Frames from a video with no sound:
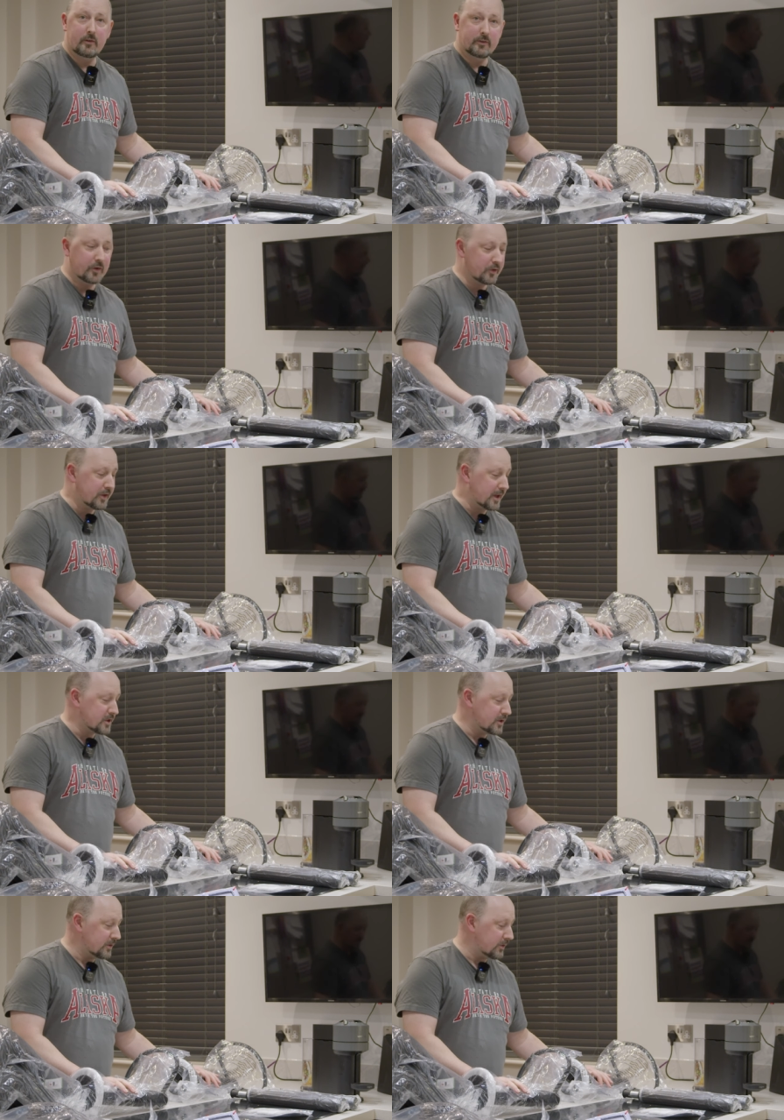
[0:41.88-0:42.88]
foot
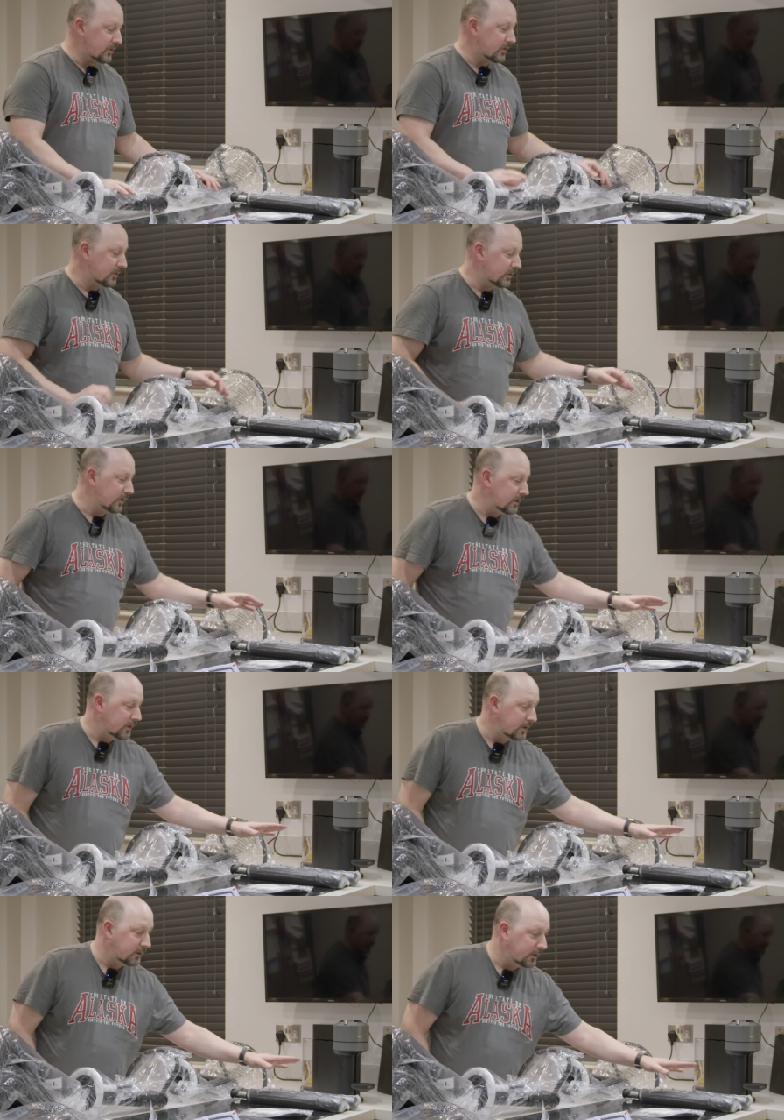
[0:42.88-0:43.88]
sections,
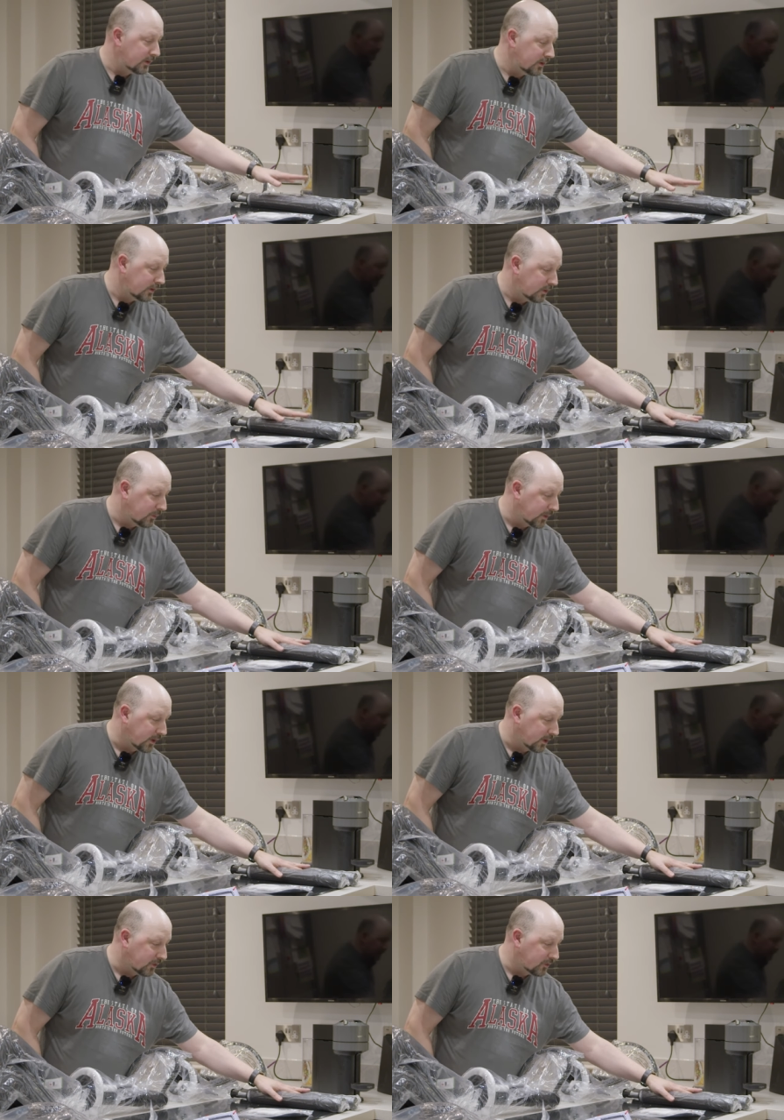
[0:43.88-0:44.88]
we've
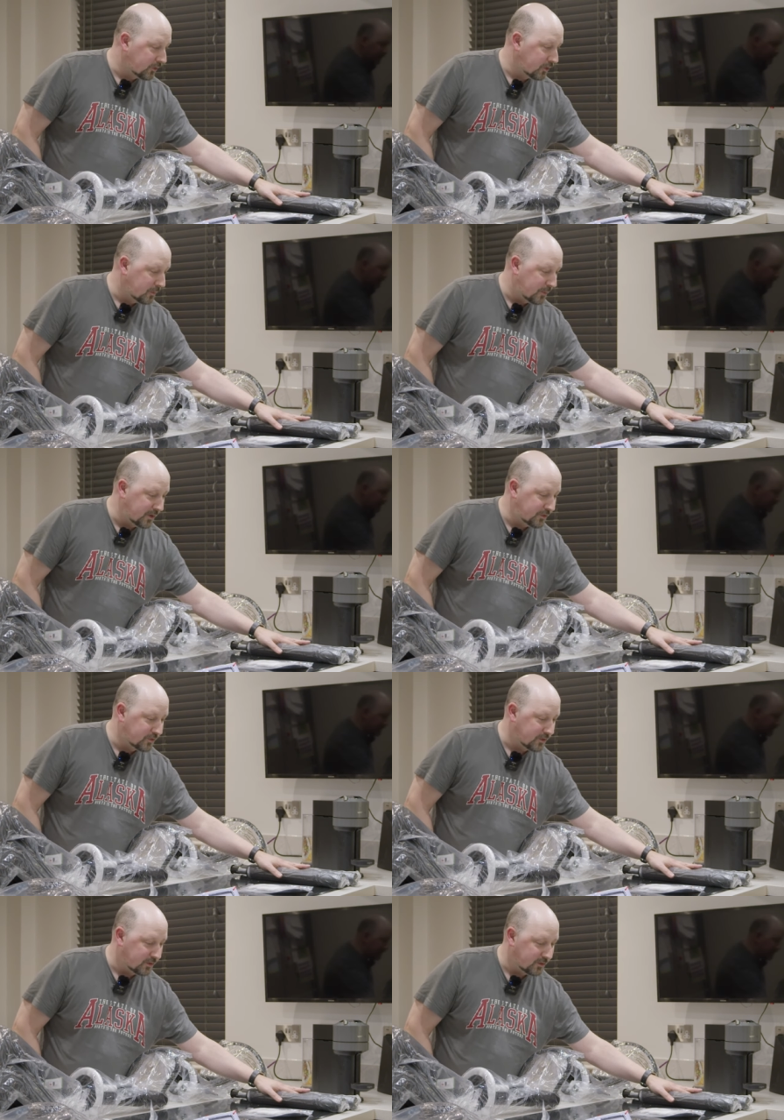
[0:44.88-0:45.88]
got two
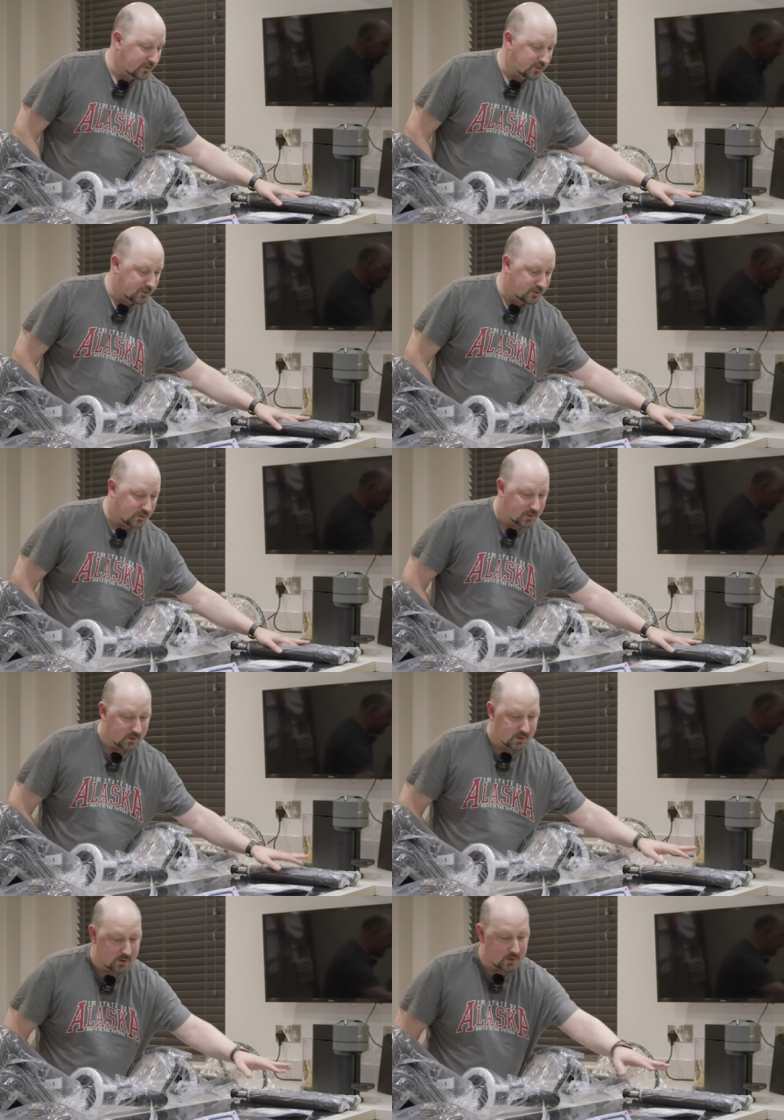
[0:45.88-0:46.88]
pistons,
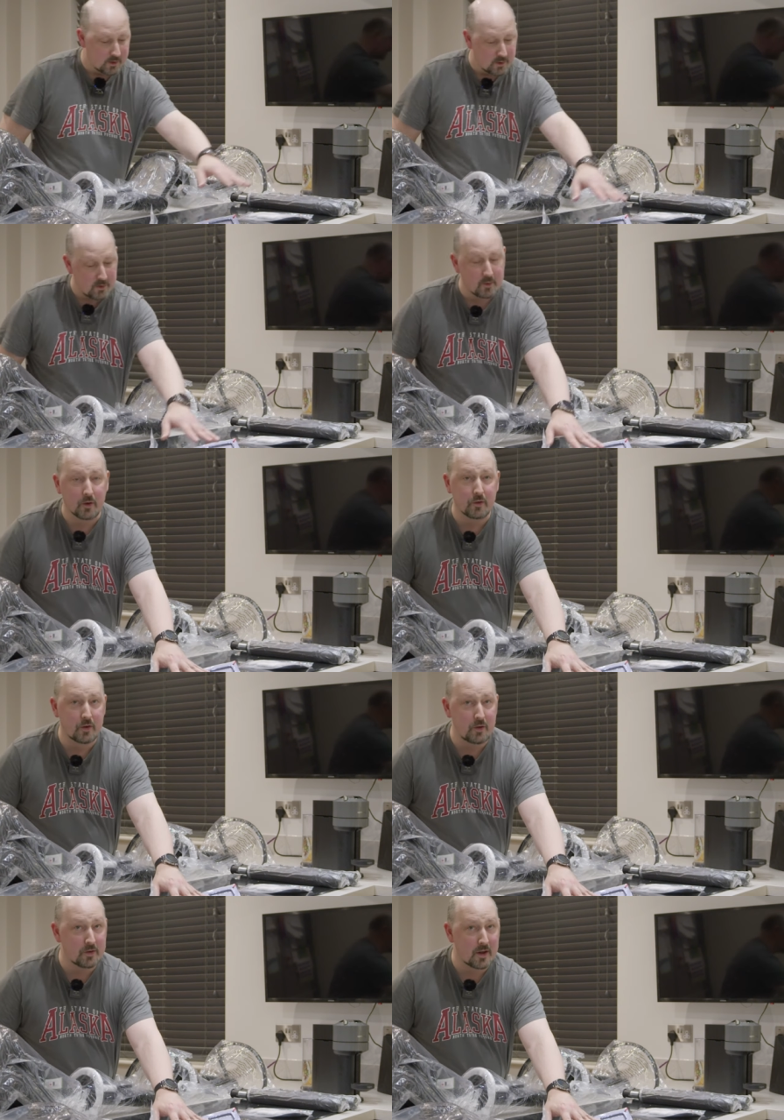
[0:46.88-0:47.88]
we've got
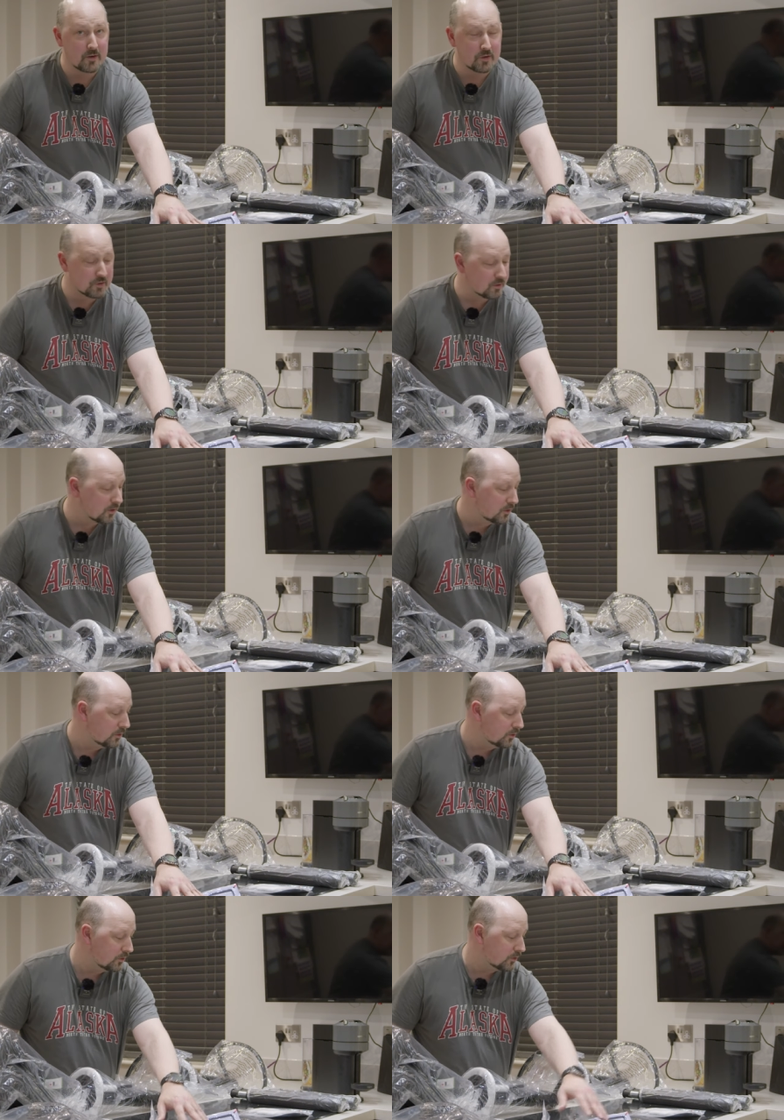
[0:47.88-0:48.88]
two sets of
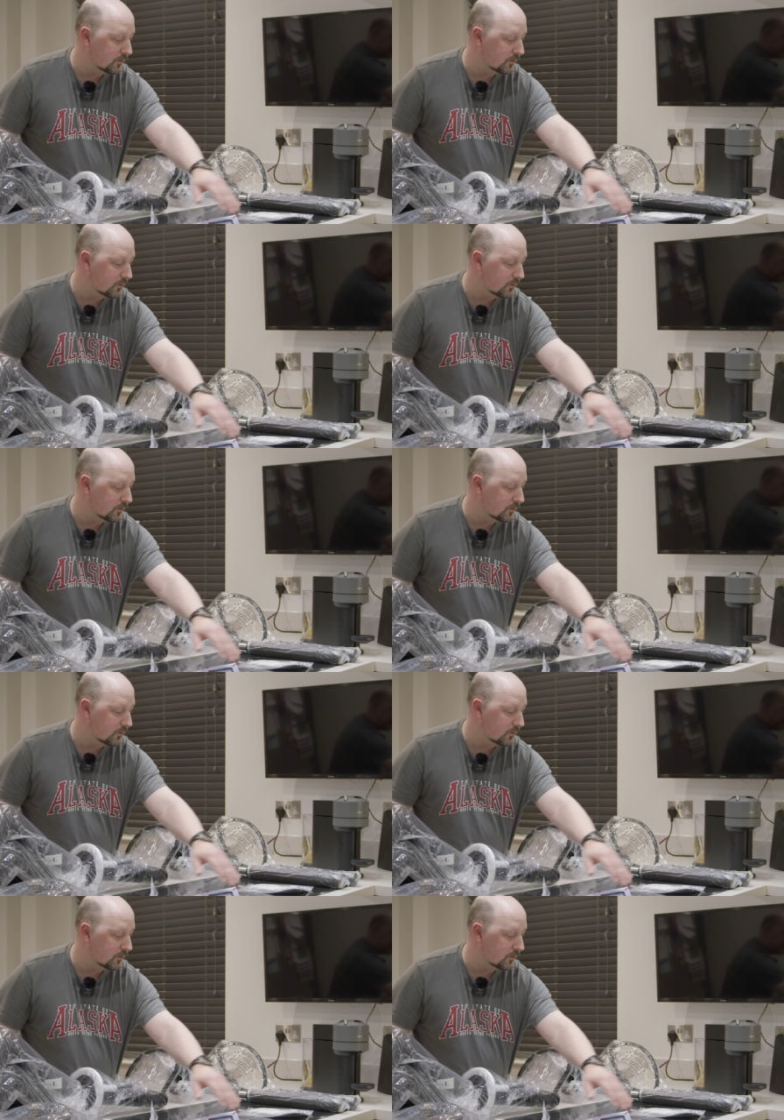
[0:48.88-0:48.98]
screws,